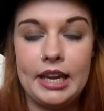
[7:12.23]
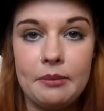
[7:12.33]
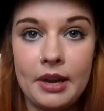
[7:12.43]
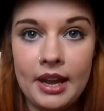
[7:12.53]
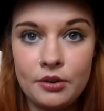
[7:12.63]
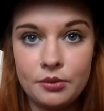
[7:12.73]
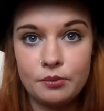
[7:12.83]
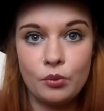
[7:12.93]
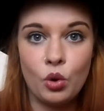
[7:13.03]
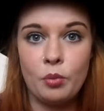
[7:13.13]
keep my head
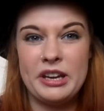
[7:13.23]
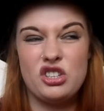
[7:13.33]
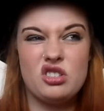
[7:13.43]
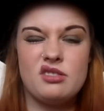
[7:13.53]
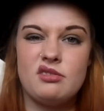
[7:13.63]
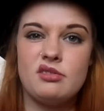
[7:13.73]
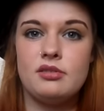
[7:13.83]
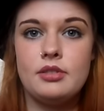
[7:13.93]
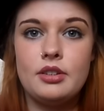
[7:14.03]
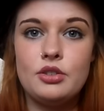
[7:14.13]
warmish
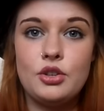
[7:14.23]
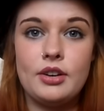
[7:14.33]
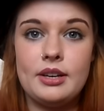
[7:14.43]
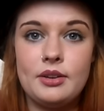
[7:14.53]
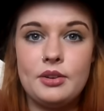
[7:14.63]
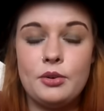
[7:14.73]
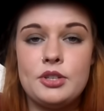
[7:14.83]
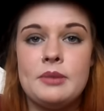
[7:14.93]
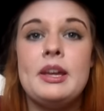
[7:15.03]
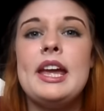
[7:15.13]
during
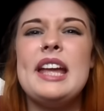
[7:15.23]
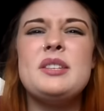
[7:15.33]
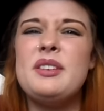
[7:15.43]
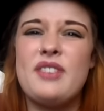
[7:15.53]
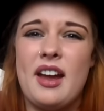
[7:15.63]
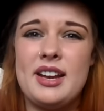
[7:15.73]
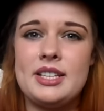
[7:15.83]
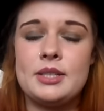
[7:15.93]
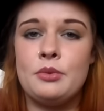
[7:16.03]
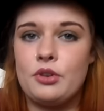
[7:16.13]
autumn. It, to be fair,
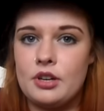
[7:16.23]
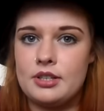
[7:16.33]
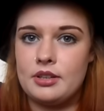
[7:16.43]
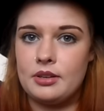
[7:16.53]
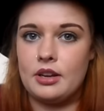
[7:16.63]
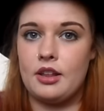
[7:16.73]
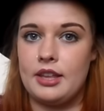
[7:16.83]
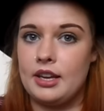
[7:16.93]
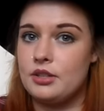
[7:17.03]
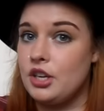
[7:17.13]
it's just more because I
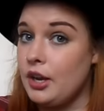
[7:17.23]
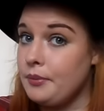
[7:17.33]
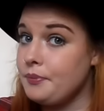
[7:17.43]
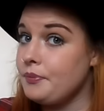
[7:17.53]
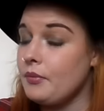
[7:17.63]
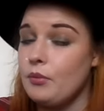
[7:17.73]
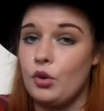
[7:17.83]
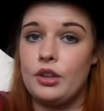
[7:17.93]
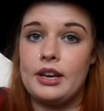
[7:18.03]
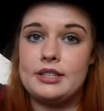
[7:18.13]
think it's cute
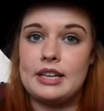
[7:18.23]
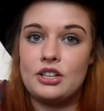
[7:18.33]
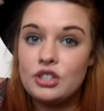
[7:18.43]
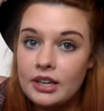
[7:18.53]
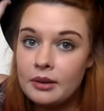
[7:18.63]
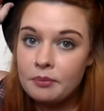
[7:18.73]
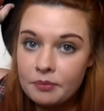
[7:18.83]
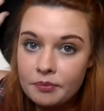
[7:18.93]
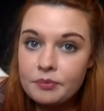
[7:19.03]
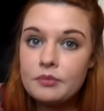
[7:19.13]
more than it's actually
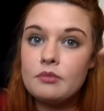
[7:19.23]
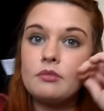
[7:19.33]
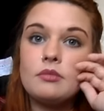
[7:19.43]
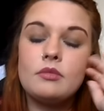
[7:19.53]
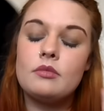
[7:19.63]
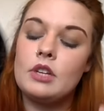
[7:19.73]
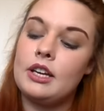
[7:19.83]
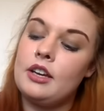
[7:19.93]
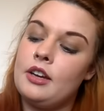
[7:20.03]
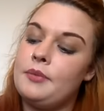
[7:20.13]

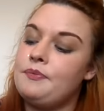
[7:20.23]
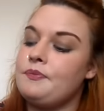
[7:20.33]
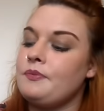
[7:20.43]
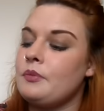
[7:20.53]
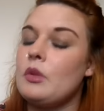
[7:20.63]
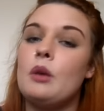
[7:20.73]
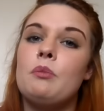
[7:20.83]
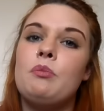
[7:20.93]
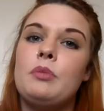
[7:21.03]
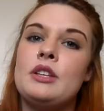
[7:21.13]

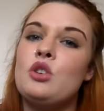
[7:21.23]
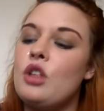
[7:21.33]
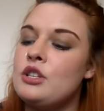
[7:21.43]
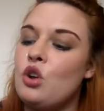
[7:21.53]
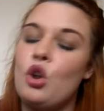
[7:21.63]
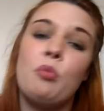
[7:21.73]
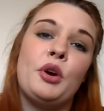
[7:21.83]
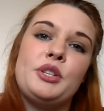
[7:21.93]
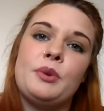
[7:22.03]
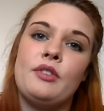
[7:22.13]
there's not a lot of
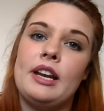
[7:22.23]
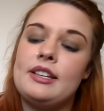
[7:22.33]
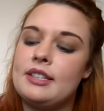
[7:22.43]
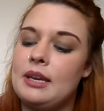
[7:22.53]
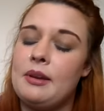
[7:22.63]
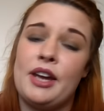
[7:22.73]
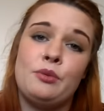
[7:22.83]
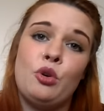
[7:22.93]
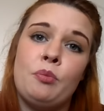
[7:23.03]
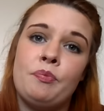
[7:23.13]
point to it really. It doesn't keep your
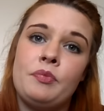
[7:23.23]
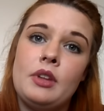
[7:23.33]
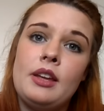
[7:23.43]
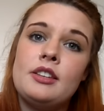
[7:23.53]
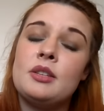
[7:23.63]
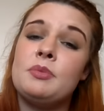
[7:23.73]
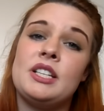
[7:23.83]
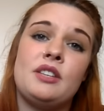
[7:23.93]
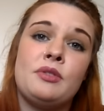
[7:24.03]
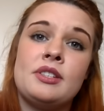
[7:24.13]
head warm. It doesn't
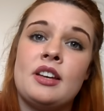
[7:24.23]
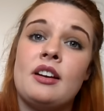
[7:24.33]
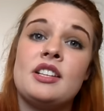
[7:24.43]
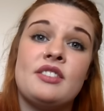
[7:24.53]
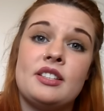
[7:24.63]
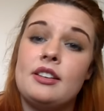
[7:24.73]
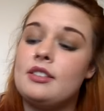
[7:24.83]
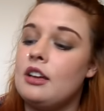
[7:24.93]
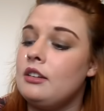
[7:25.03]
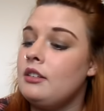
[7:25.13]
protect you from the sun because there is no
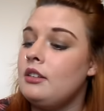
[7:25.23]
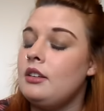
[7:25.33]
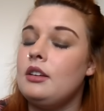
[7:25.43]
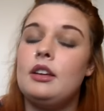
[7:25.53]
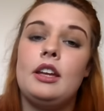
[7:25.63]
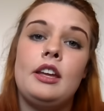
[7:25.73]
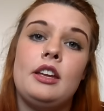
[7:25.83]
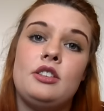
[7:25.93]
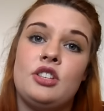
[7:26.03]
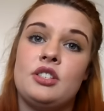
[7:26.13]
sun.
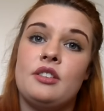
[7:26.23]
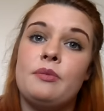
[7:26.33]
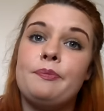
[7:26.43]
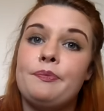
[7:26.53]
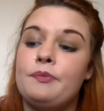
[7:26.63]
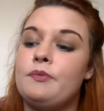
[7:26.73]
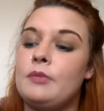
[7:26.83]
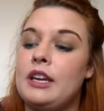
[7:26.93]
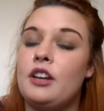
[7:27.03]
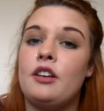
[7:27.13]
It's just to
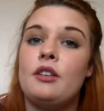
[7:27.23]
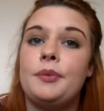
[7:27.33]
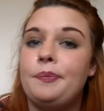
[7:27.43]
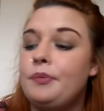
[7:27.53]
make you look